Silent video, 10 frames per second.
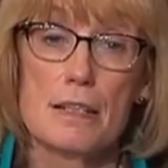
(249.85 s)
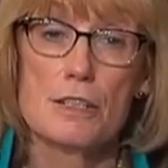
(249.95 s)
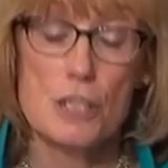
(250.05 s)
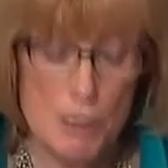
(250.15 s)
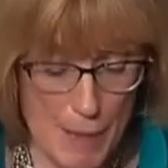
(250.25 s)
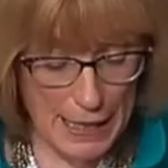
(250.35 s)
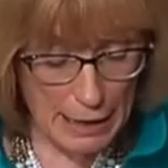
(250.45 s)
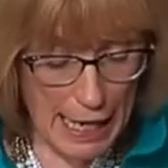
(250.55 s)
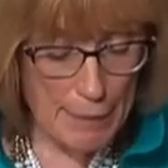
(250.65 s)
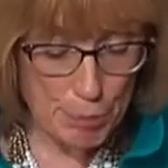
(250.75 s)
to the
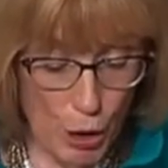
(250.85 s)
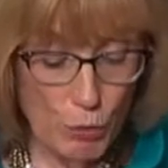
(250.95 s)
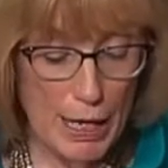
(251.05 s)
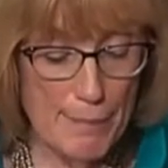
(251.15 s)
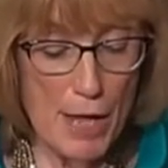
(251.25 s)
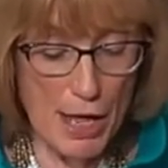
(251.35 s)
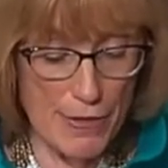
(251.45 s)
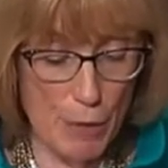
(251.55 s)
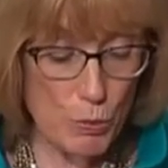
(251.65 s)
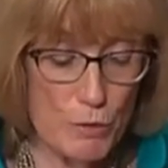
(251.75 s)
Medicaid program
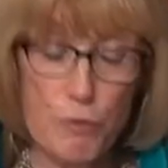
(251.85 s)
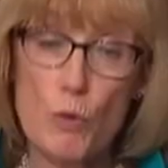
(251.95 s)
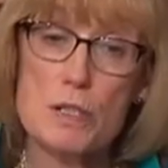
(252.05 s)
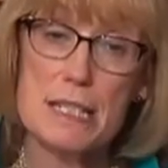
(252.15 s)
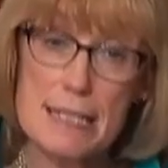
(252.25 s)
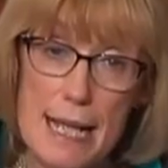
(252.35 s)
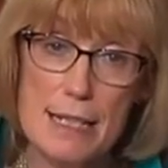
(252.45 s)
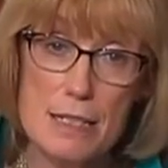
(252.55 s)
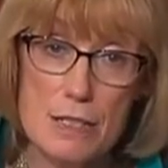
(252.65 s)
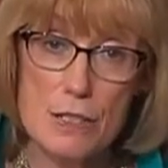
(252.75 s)
that would force
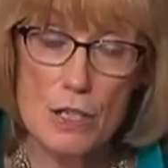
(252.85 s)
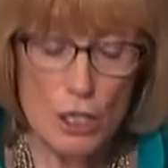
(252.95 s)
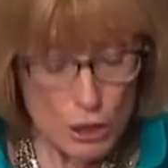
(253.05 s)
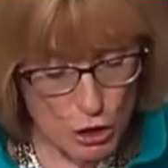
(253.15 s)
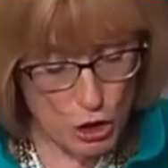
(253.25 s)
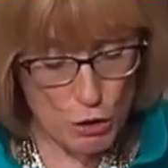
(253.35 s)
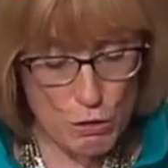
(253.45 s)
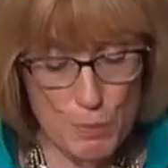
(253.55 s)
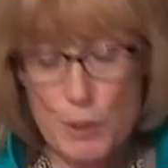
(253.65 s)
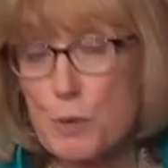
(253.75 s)
states to
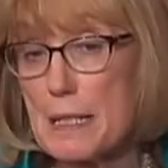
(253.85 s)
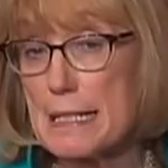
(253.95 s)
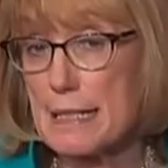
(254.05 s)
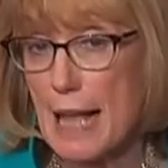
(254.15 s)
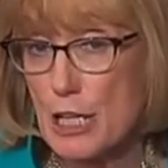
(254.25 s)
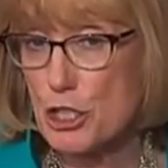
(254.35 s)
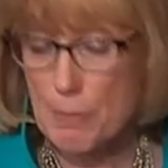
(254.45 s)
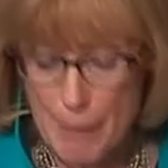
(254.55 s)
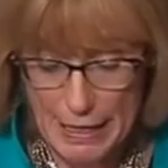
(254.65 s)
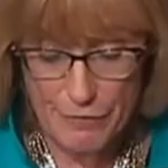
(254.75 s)
choose between
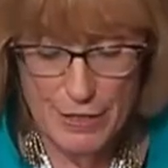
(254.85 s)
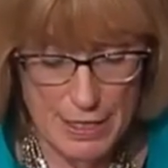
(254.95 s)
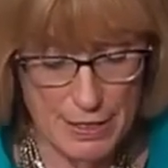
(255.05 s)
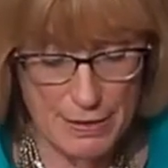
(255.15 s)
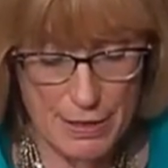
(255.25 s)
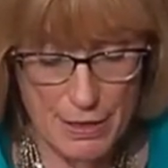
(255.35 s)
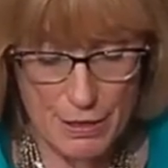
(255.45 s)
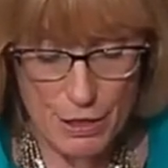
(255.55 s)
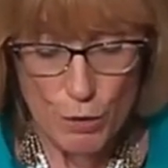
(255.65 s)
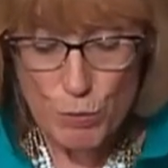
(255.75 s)
slashing benefits,
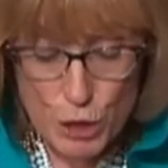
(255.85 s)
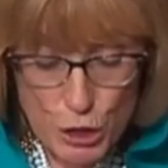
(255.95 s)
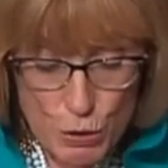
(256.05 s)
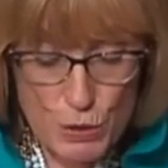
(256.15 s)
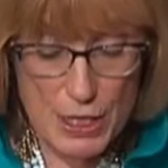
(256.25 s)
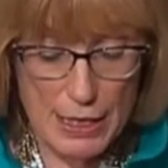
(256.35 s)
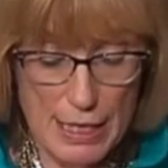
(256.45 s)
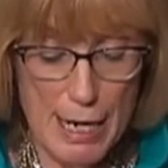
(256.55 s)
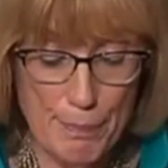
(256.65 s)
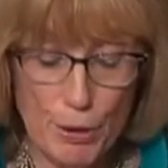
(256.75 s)
reducing the
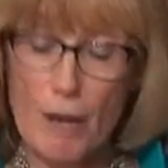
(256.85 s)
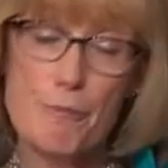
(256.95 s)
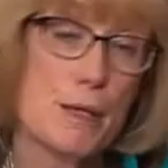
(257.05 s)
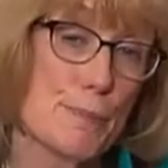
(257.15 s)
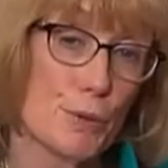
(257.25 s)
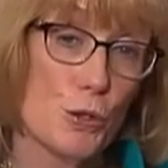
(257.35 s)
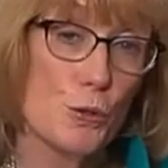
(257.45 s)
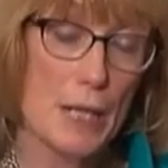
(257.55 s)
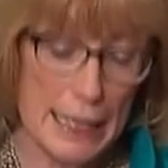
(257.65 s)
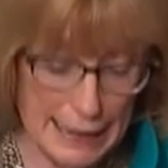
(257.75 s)
number of people
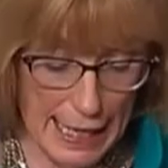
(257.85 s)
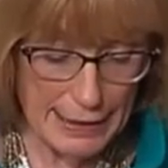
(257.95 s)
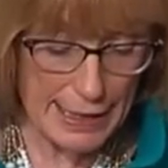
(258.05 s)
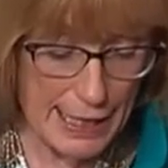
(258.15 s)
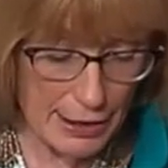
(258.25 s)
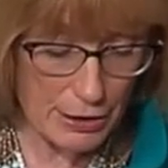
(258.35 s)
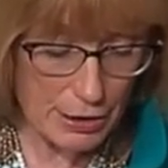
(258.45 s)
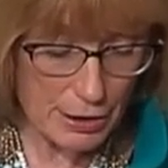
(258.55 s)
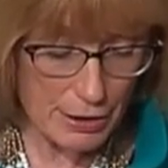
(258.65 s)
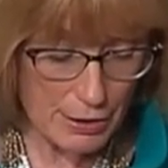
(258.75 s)
who can get care,
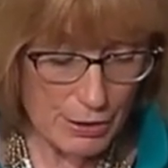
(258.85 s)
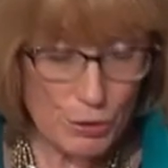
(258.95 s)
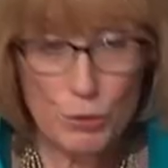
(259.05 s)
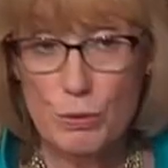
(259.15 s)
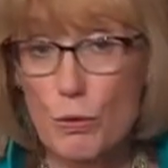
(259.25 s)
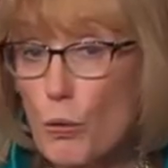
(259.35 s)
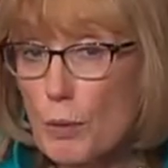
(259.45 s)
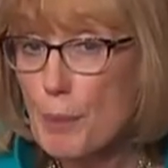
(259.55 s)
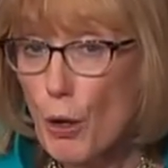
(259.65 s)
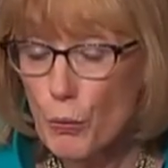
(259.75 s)
or
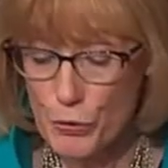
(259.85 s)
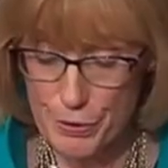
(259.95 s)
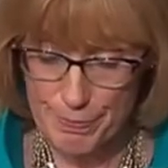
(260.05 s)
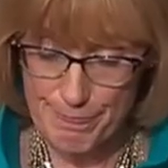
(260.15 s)
both.